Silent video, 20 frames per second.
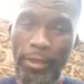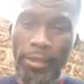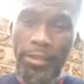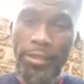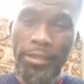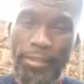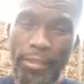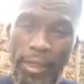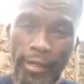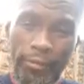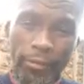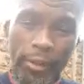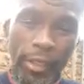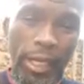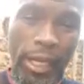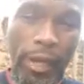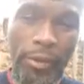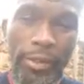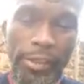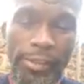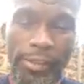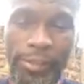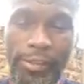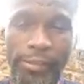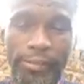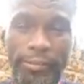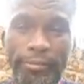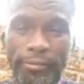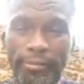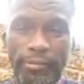cell phone allowance,
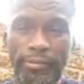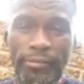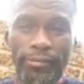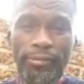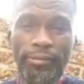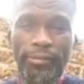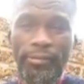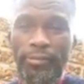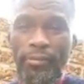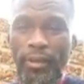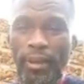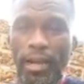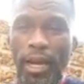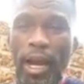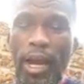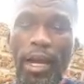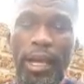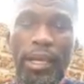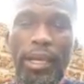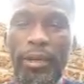car